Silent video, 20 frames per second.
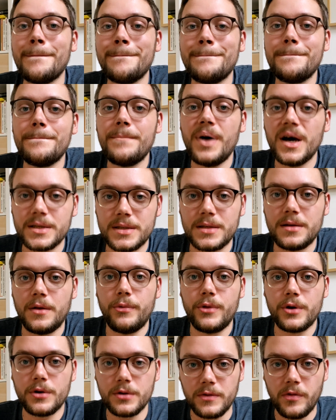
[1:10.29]
But
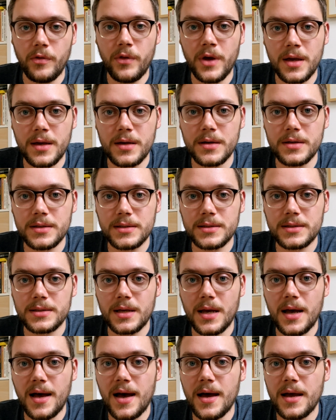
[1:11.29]
the good thing is
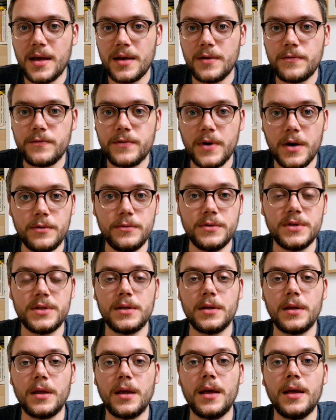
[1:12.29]
I found
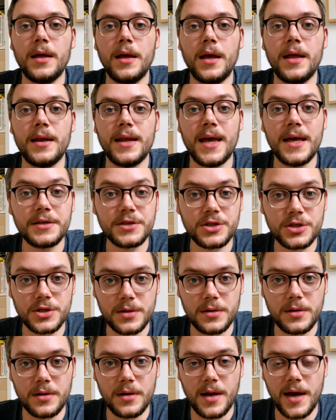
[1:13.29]
an
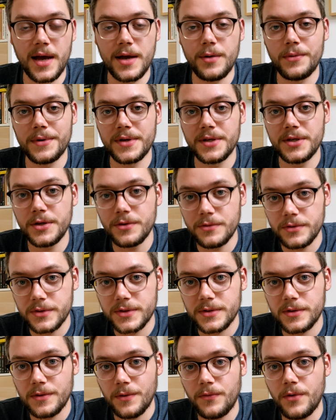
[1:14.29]
engine I wanna
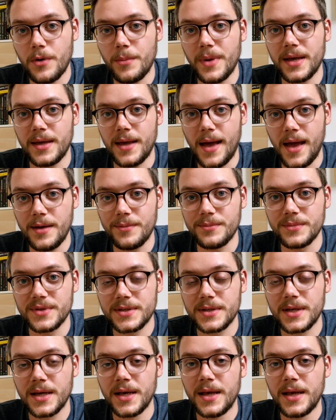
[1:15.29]
use for my games.